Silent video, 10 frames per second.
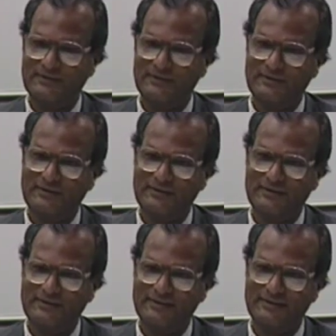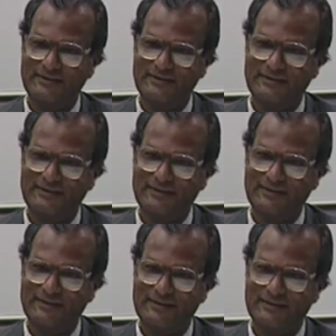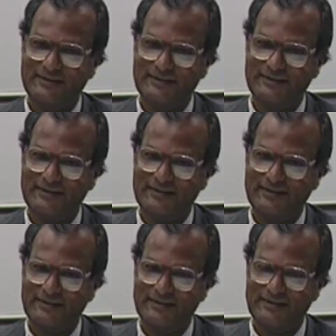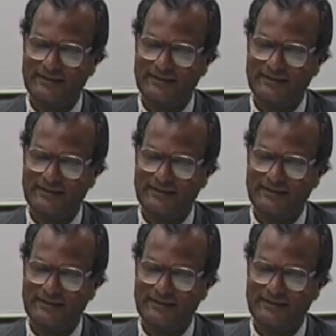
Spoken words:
Nobody speaks.